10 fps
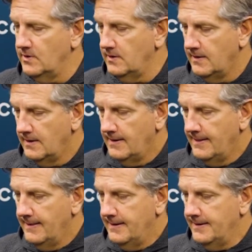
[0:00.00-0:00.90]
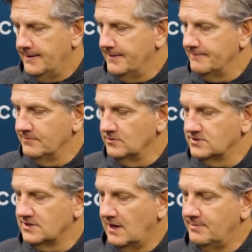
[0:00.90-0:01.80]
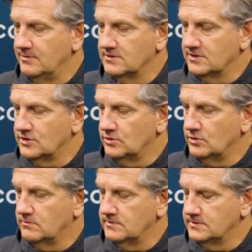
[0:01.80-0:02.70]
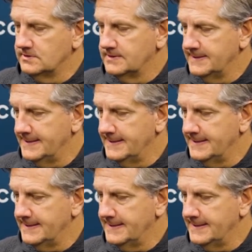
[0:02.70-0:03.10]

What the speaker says: but a little sloppy with the turnovers.